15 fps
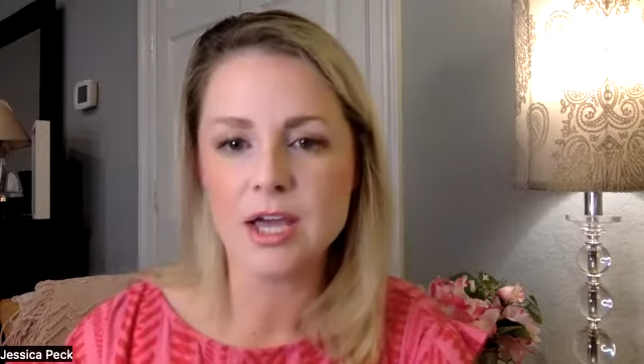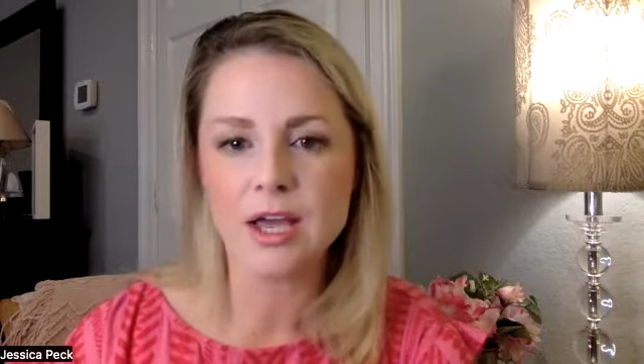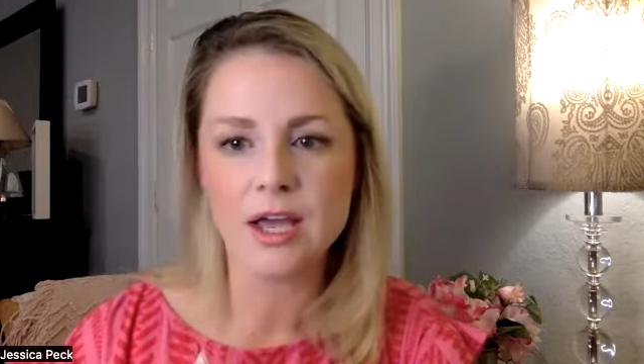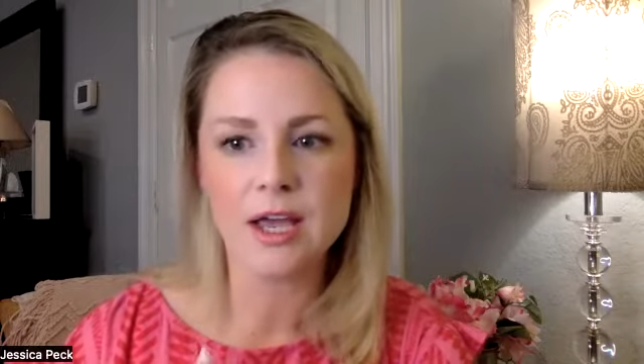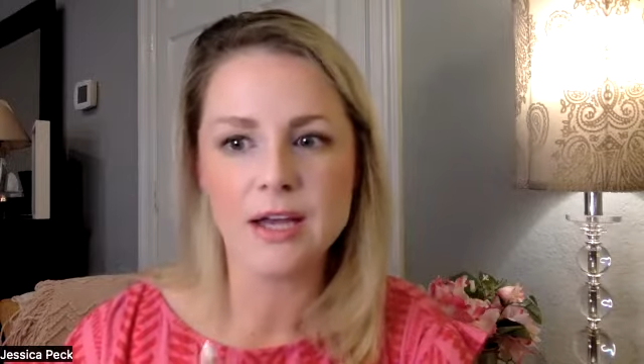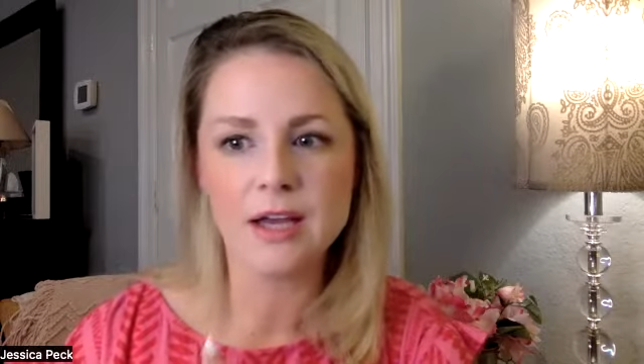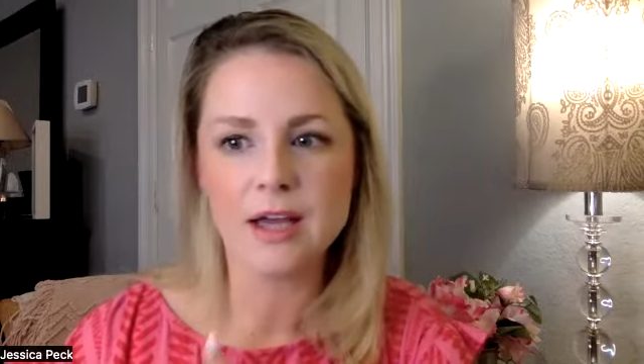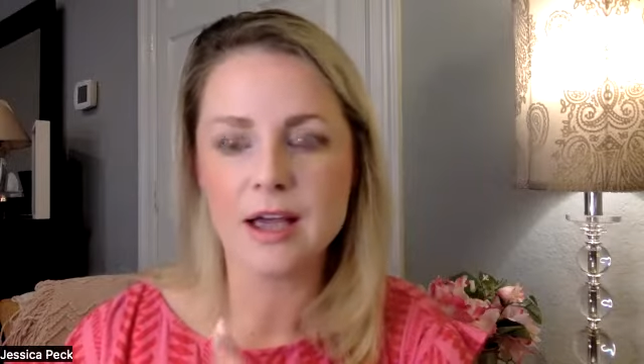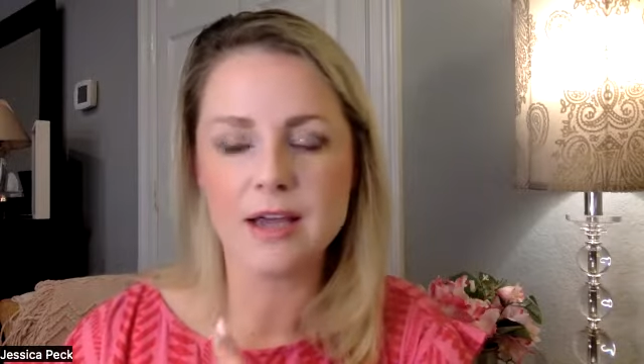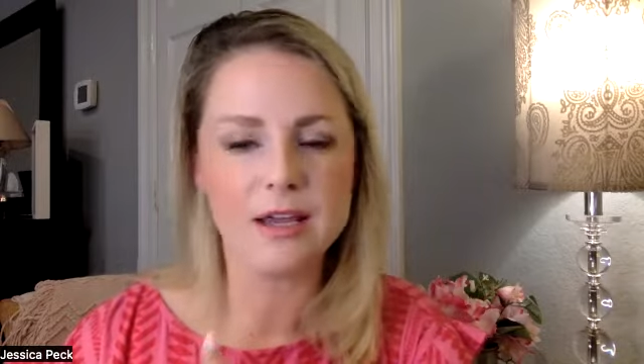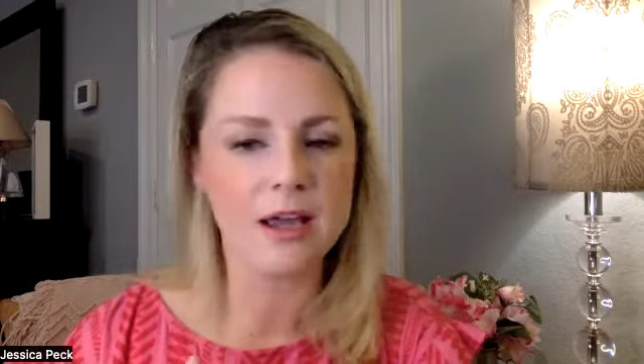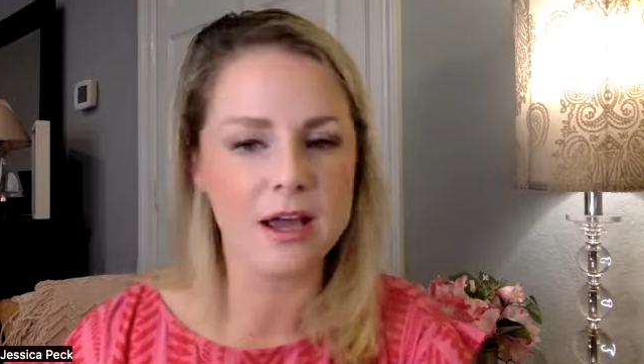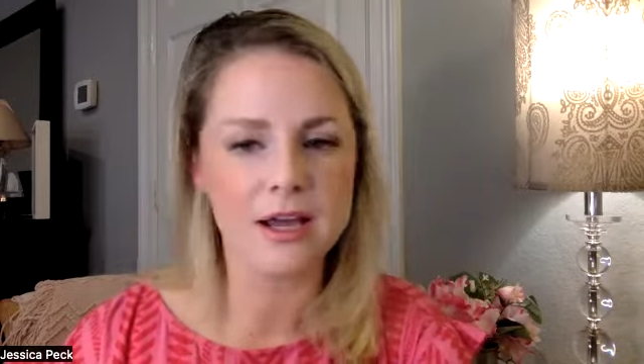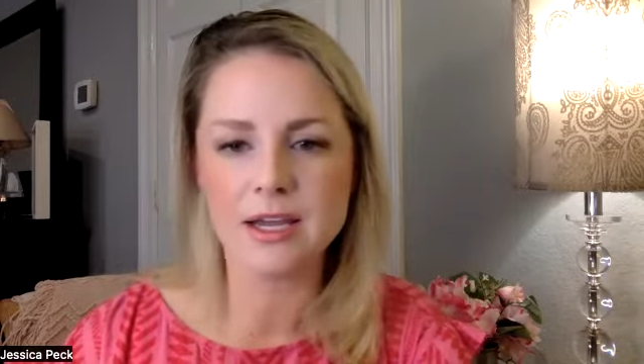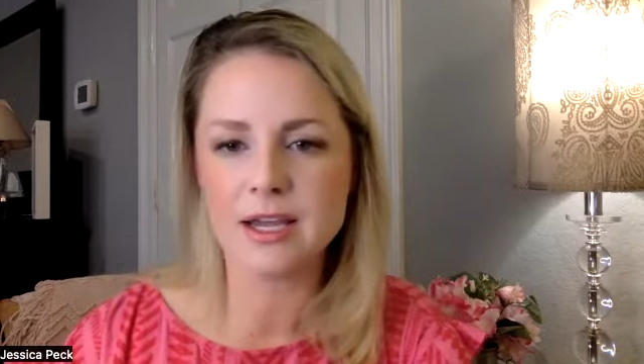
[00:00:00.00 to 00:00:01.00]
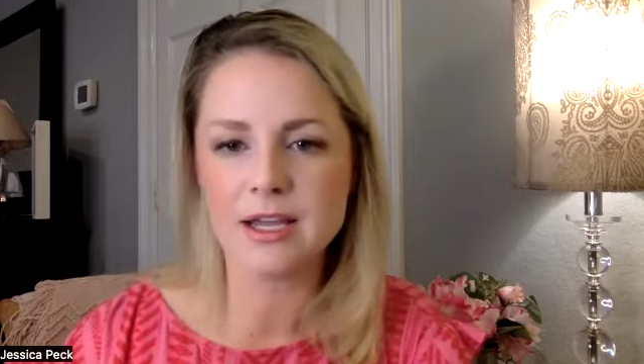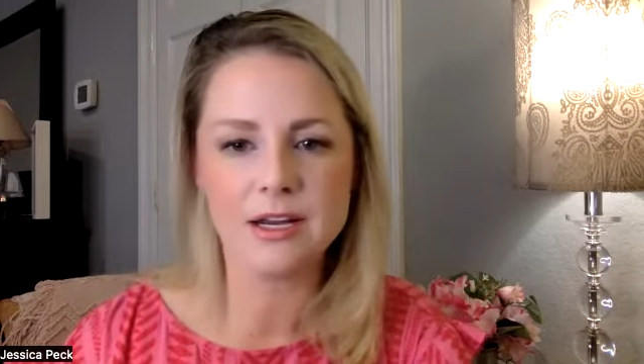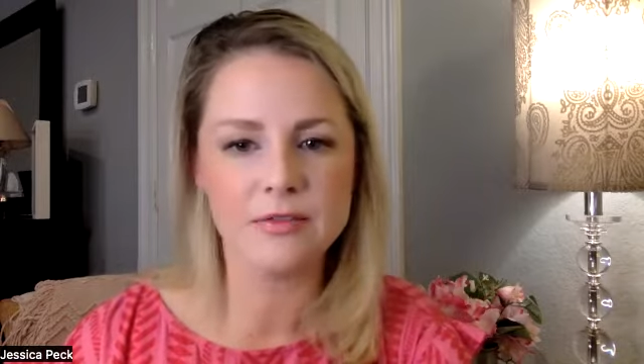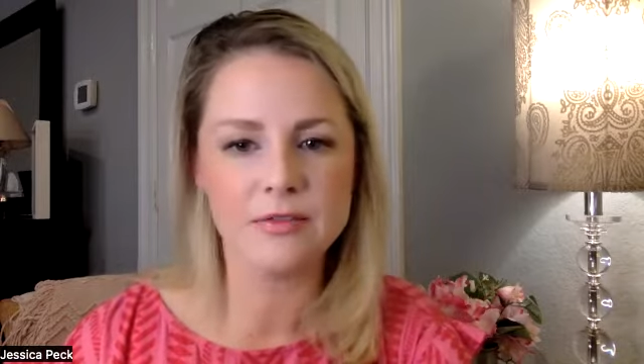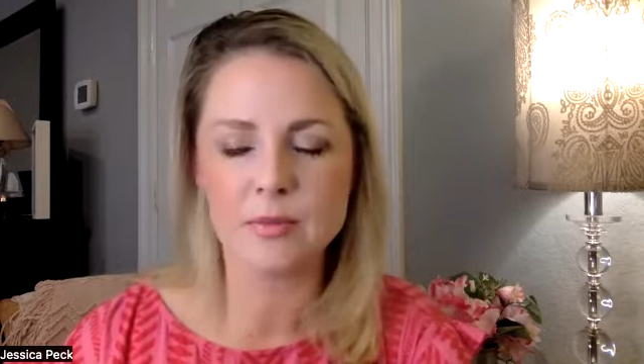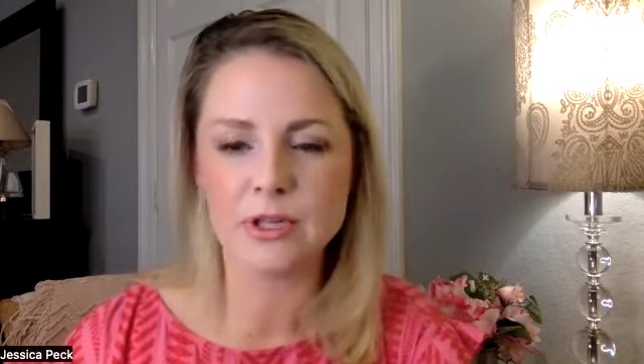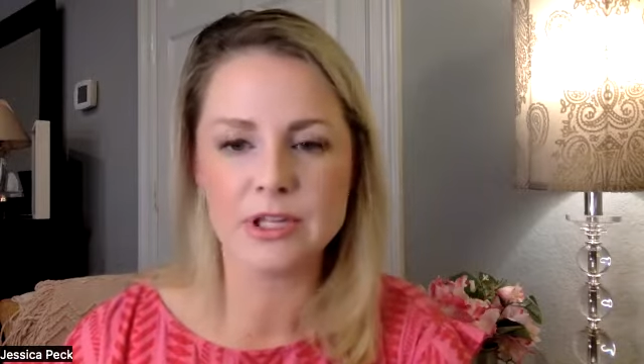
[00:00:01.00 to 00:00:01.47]
And I can't
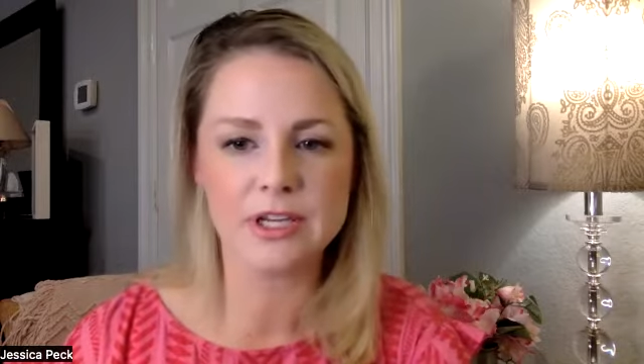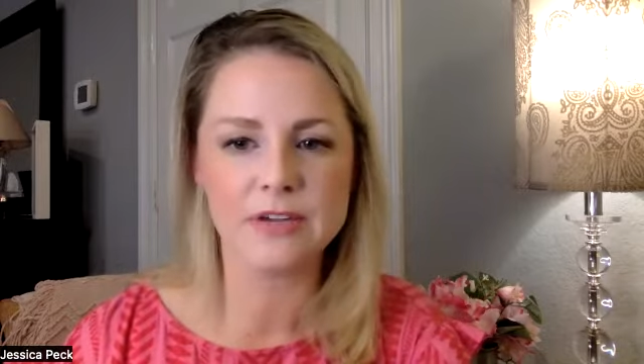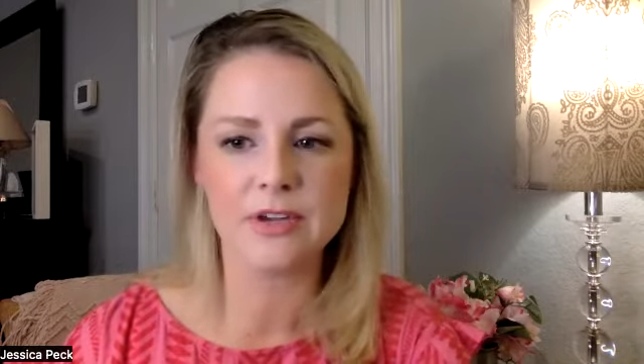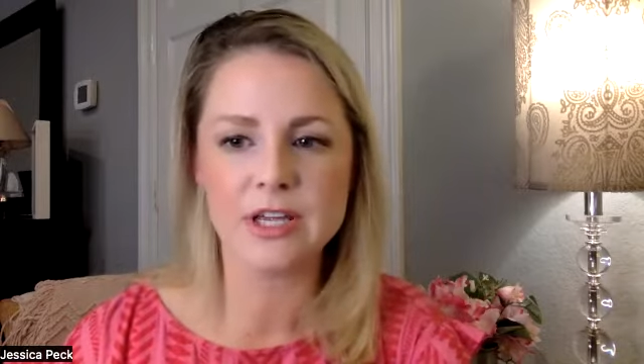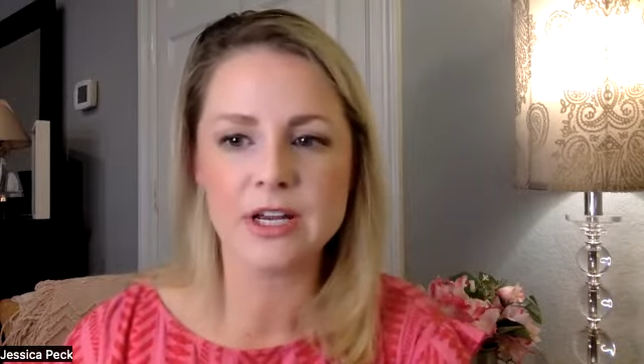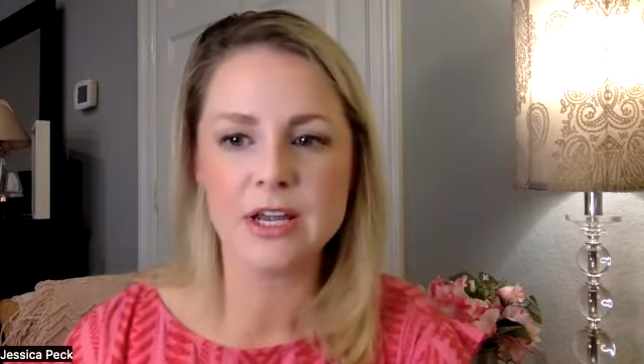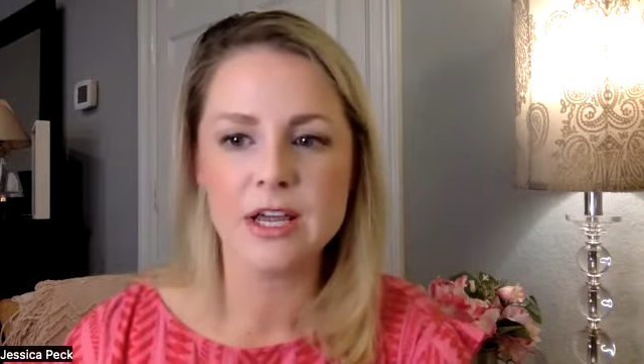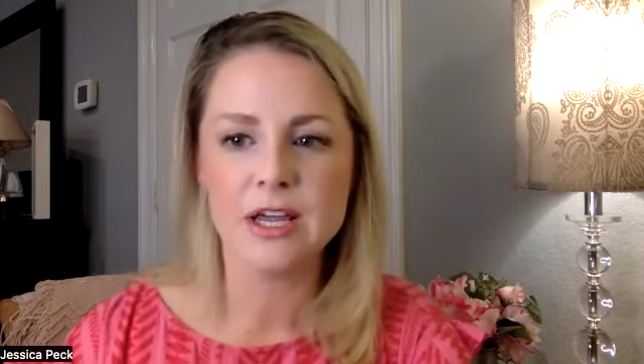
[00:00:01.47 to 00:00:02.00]
even believe it.